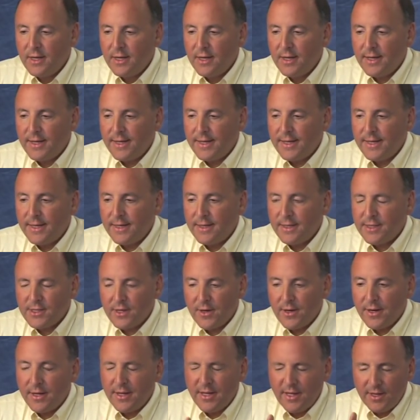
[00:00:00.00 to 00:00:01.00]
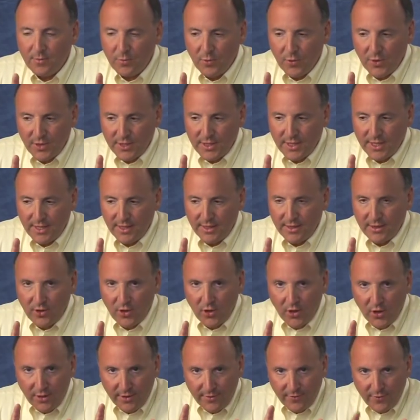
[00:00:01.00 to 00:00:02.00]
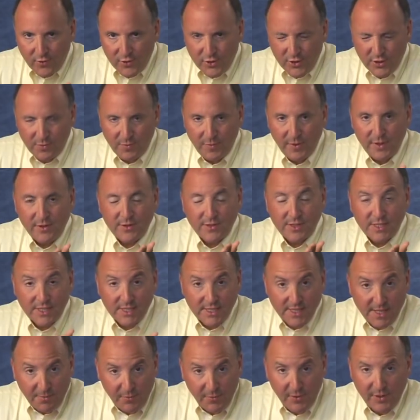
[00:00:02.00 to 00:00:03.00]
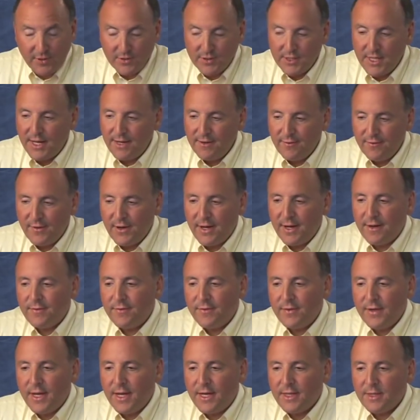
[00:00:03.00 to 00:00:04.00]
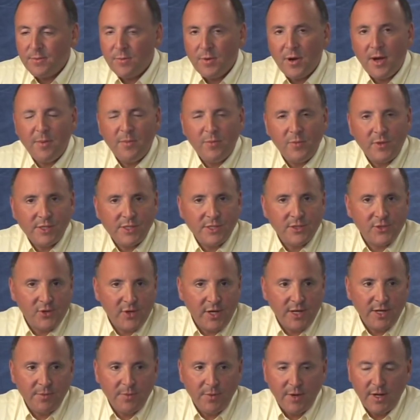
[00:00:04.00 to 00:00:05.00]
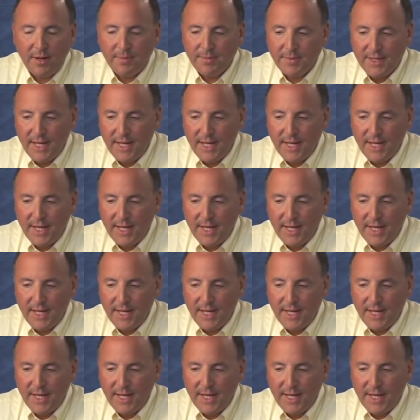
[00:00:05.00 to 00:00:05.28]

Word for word: Uh, sorry, it worked on all the versions of Windows except Windows 95. And the problem wasn't trying to bring up the